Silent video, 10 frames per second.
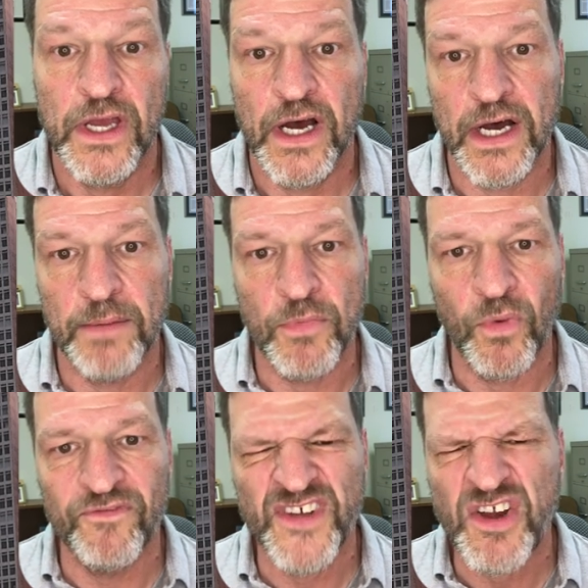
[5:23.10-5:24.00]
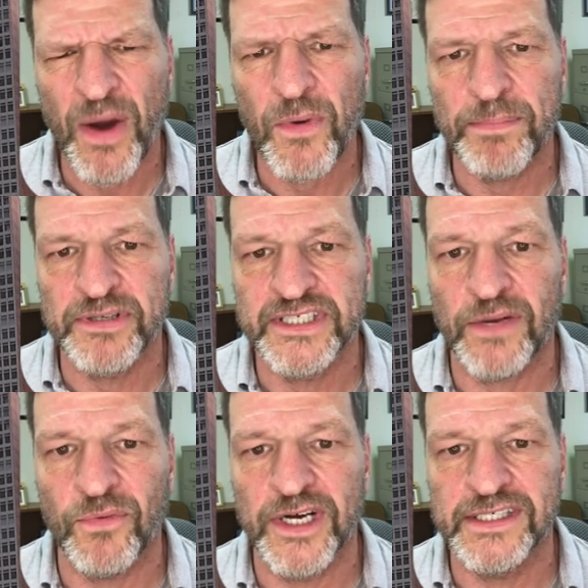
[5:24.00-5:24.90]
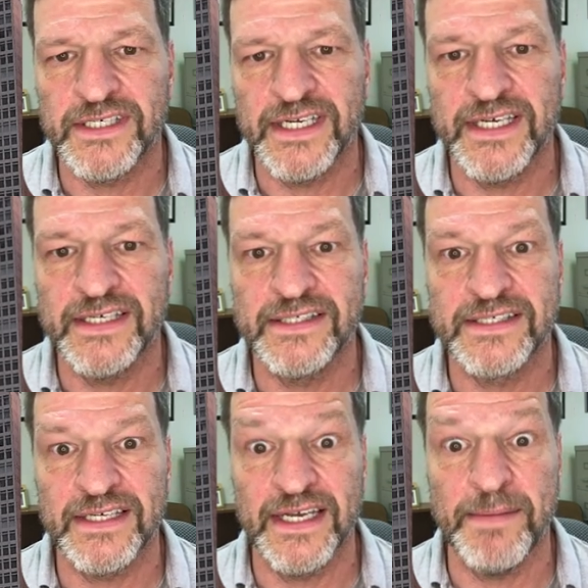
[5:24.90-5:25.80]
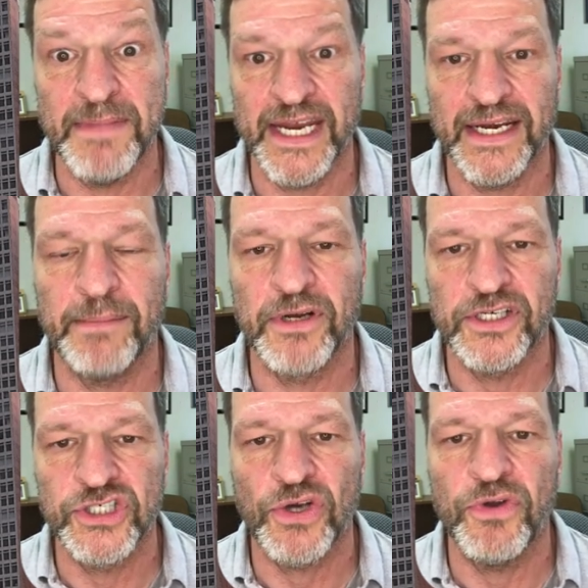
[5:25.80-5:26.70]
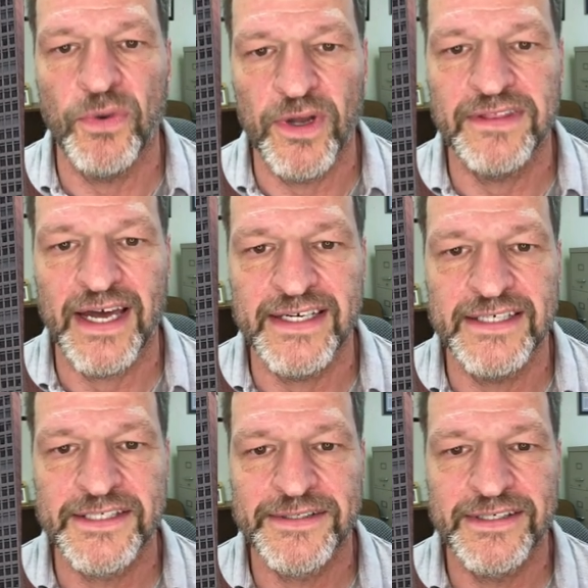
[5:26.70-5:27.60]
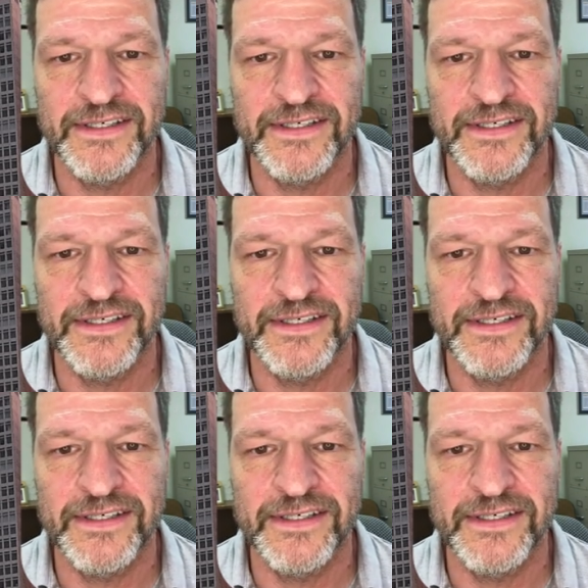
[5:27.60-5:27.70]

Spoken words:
We'll figure out what %1 is in a minute. I'm going to show you what that is.